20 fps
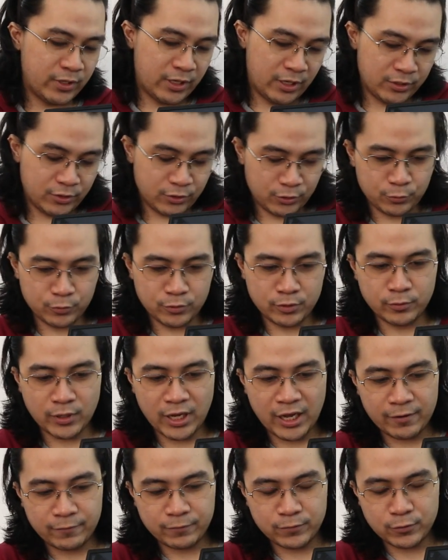there. So you would
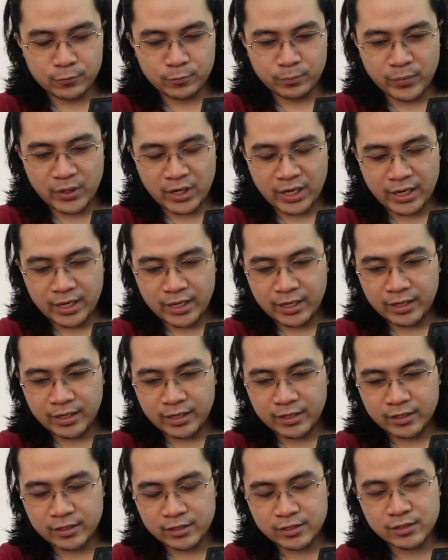have to buy
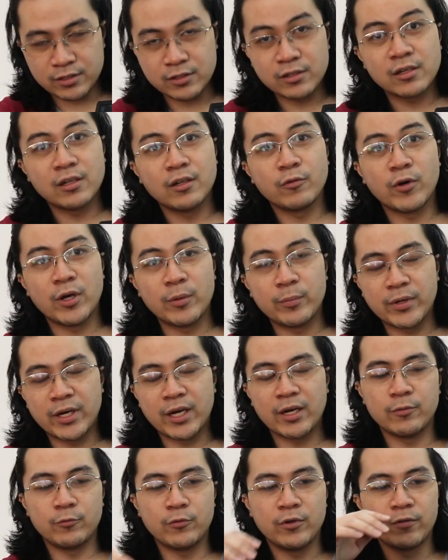an external
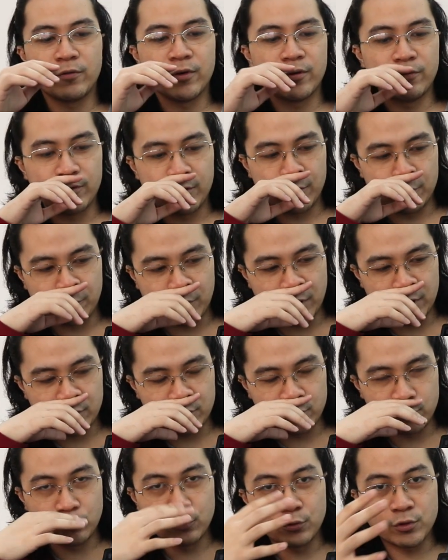webcam if ever you want
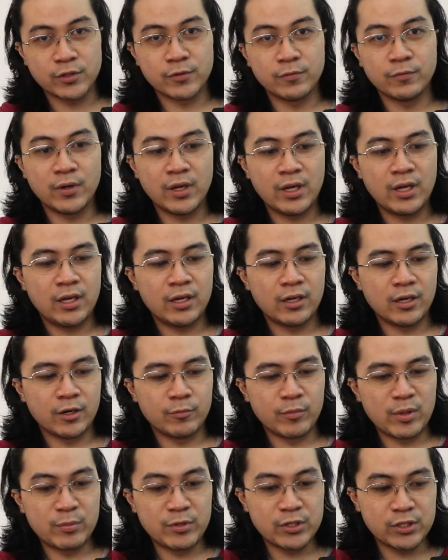to do some
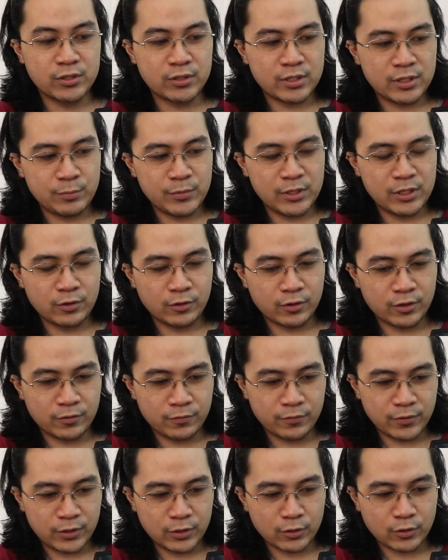maybe streaming or
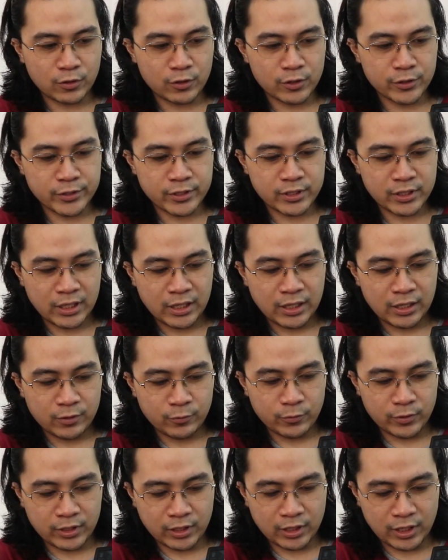video calls
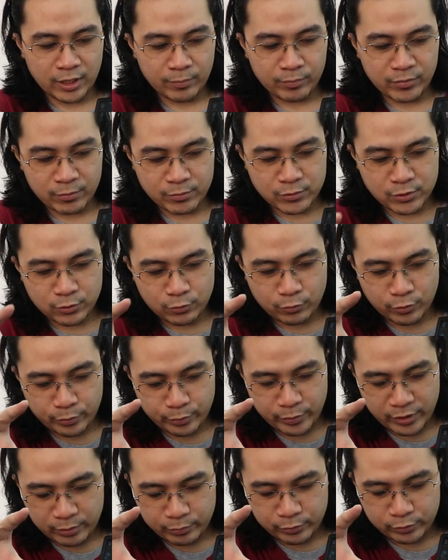with the laptop. So you
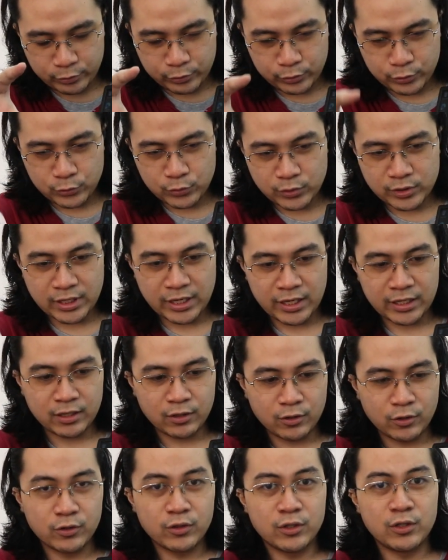won't be able to use that
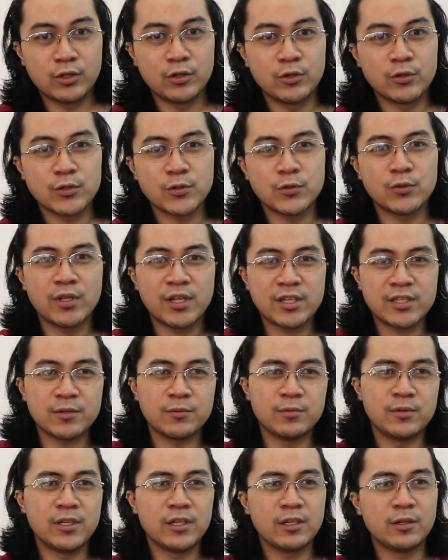on the go. So that's a
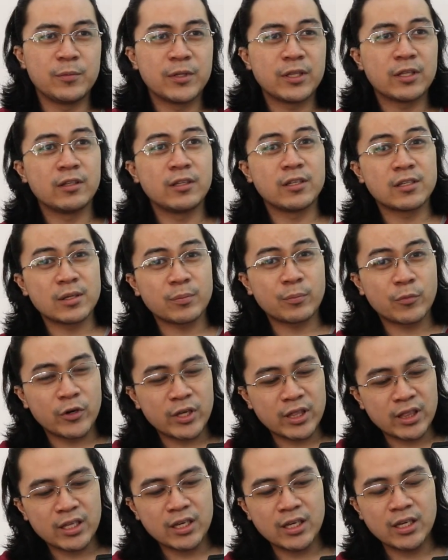little bit
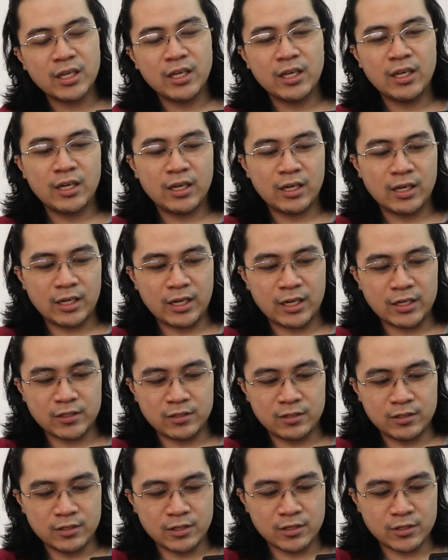disappointing. And
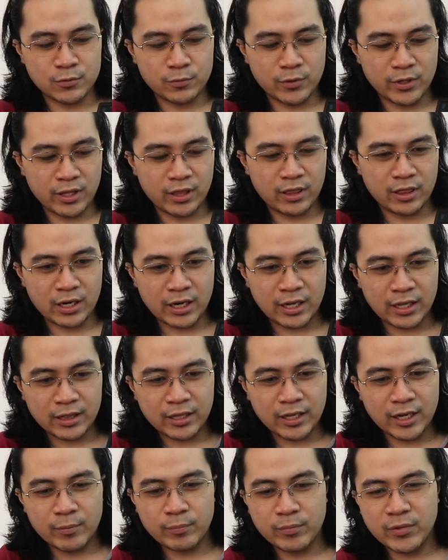actually that's one
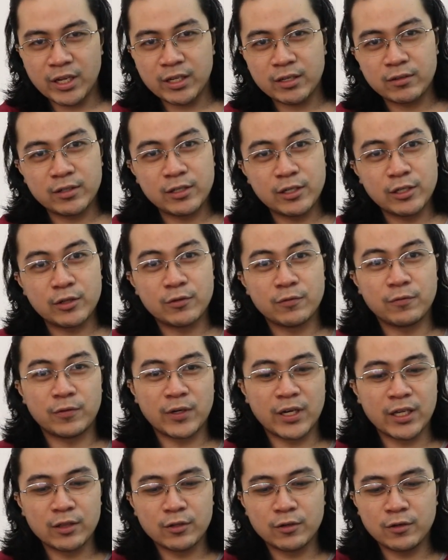trend I'm not really
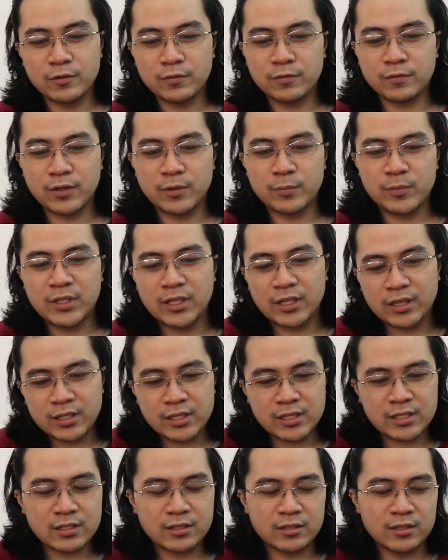fond of. I mean, at
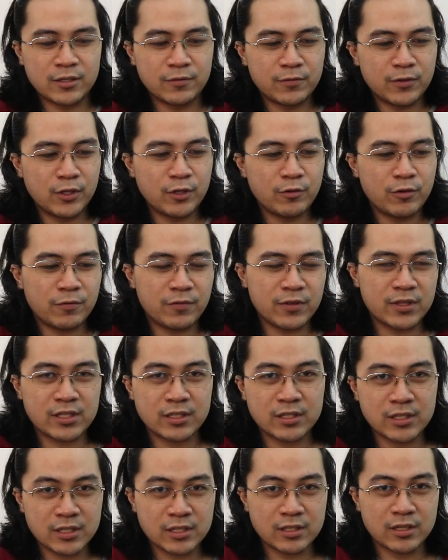least even though if
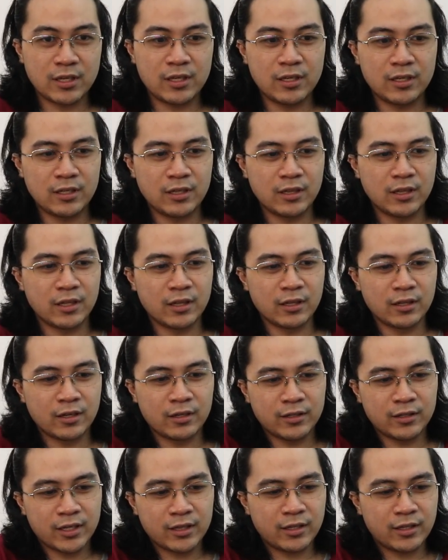it's just
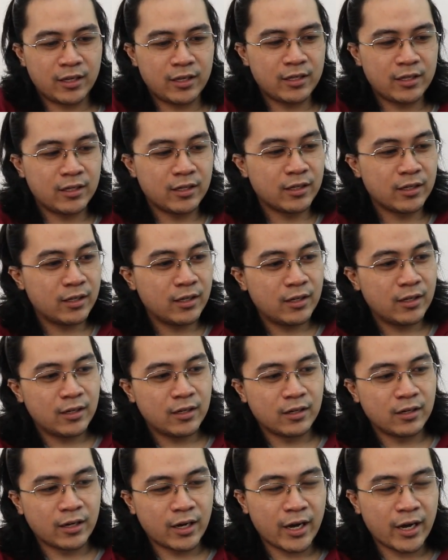not a
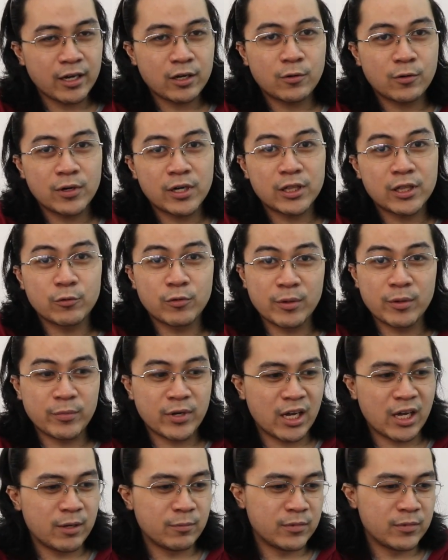high quality
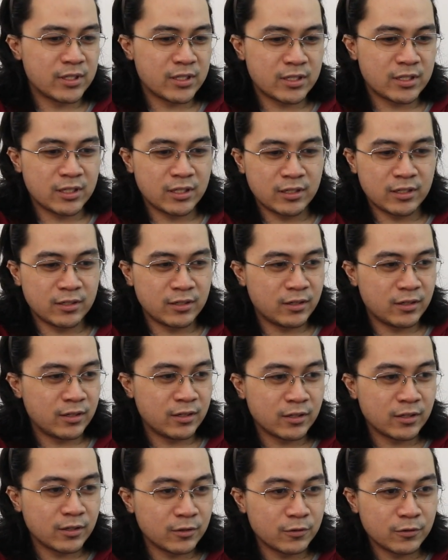webcam, it's still
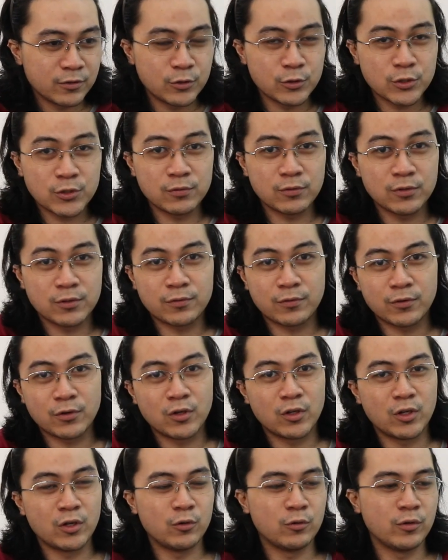useful for
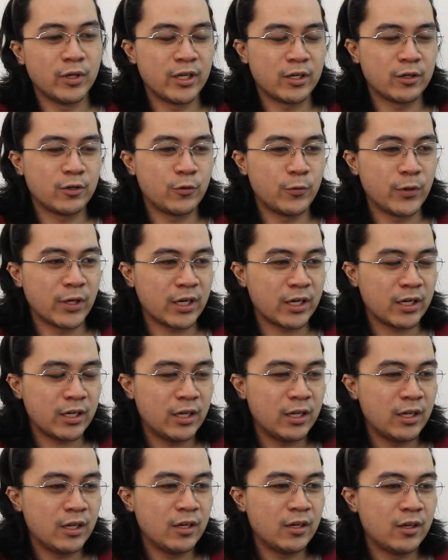like quick
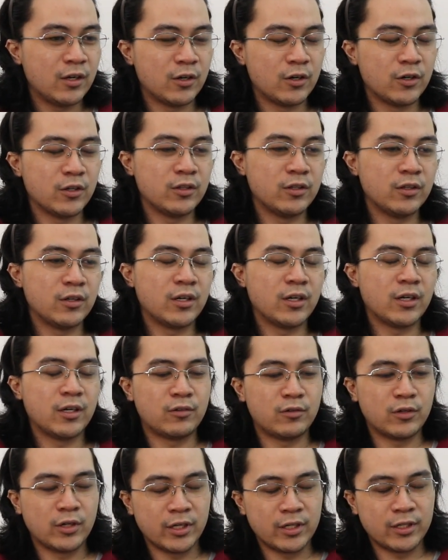on the
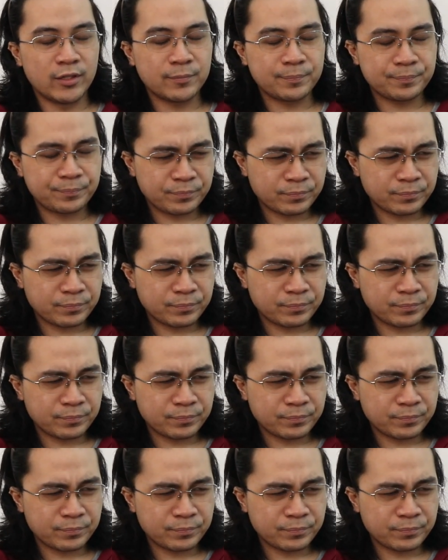run